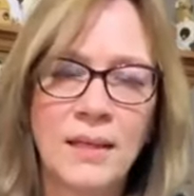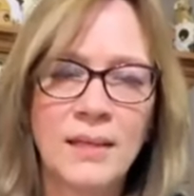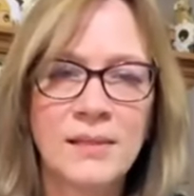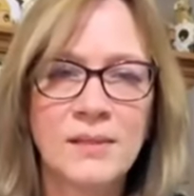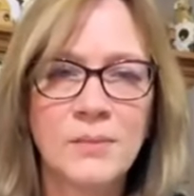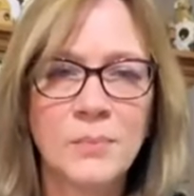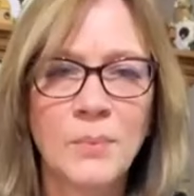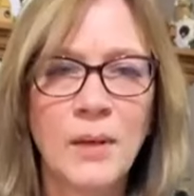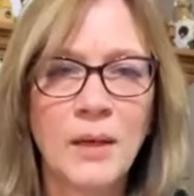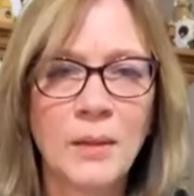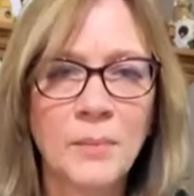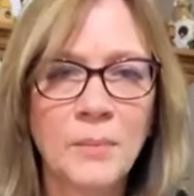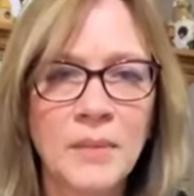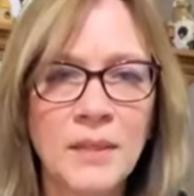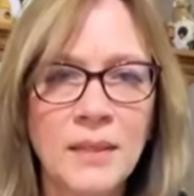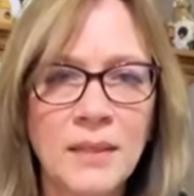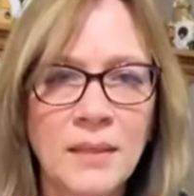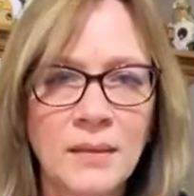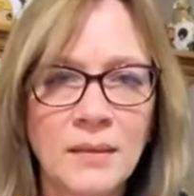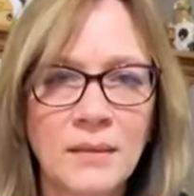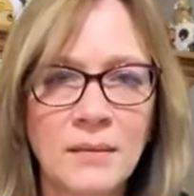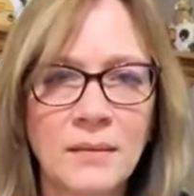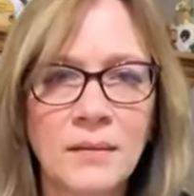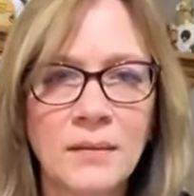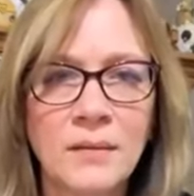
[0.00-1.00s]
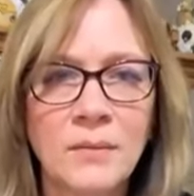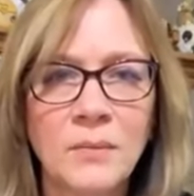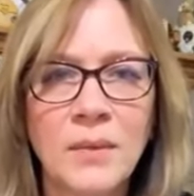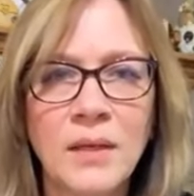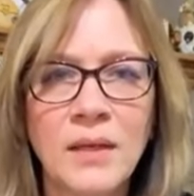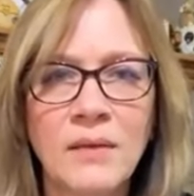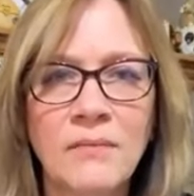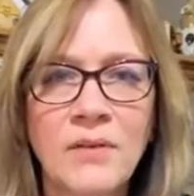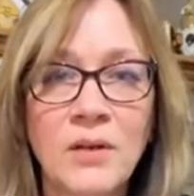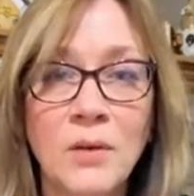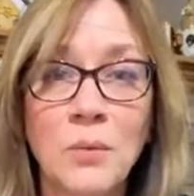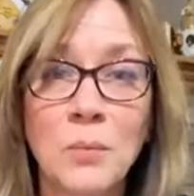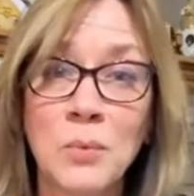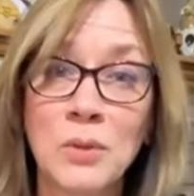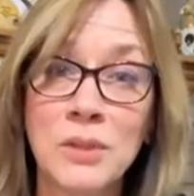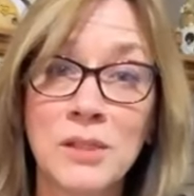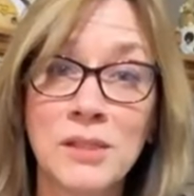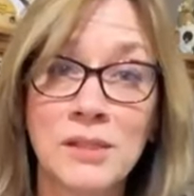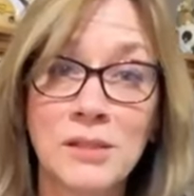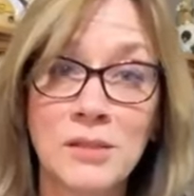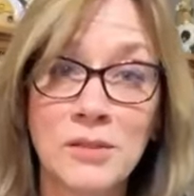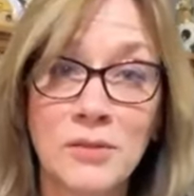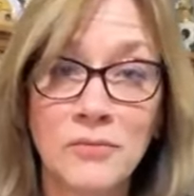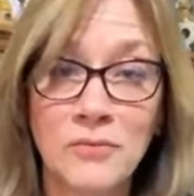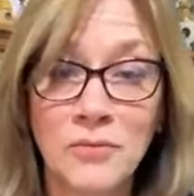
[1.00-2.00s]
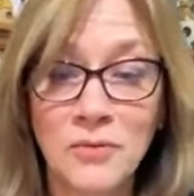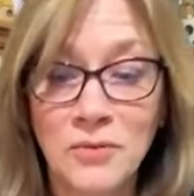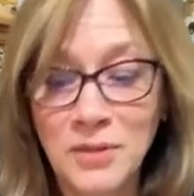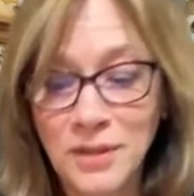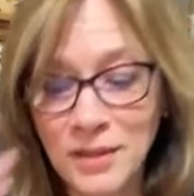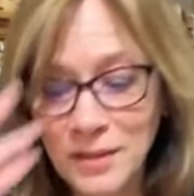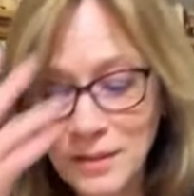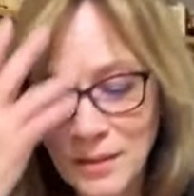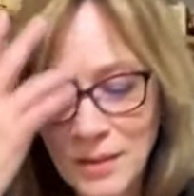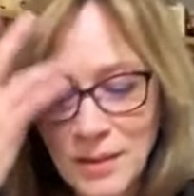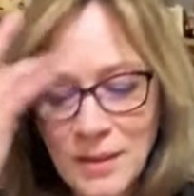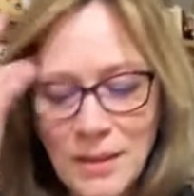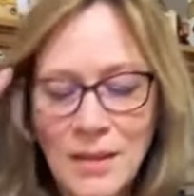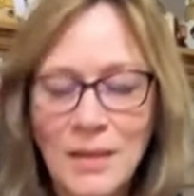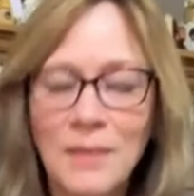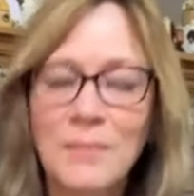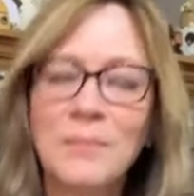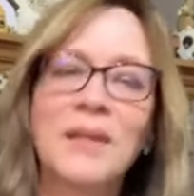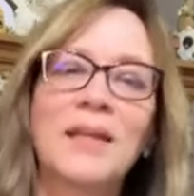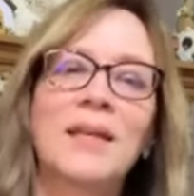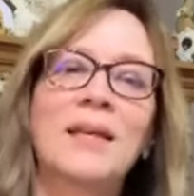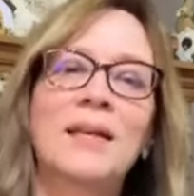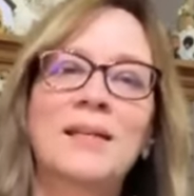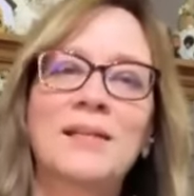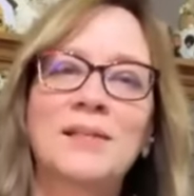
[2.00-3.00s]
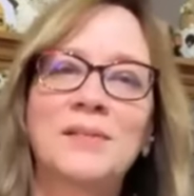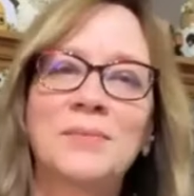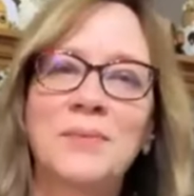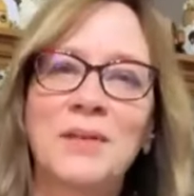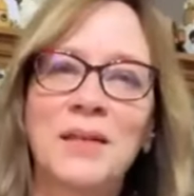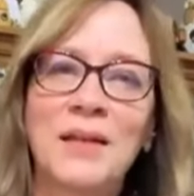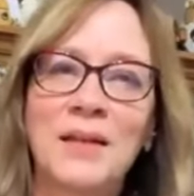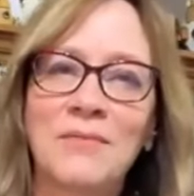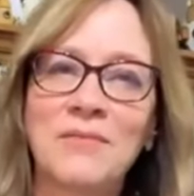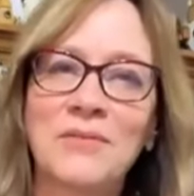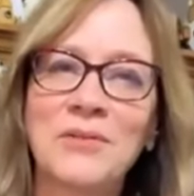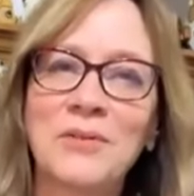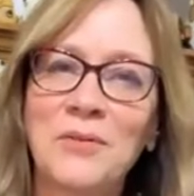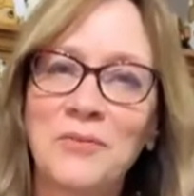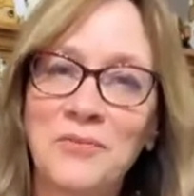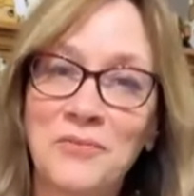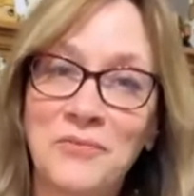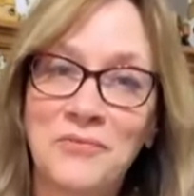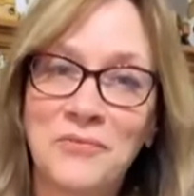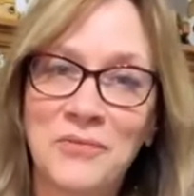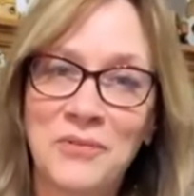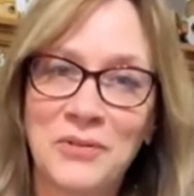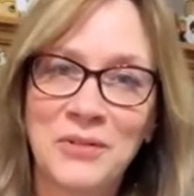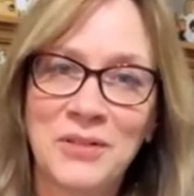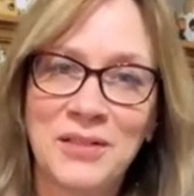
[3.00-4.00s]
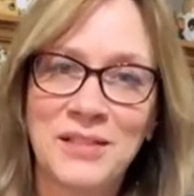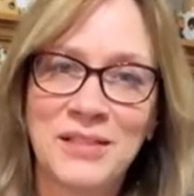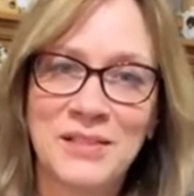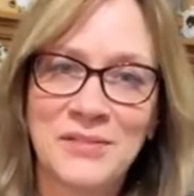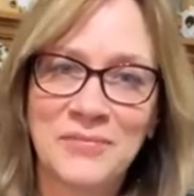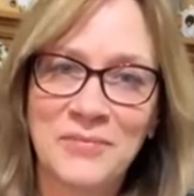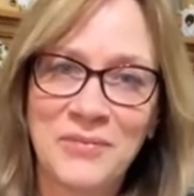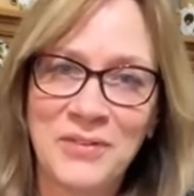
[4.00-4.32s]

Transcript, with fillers: It's warm in here. We have our wood stove going because we have no furnace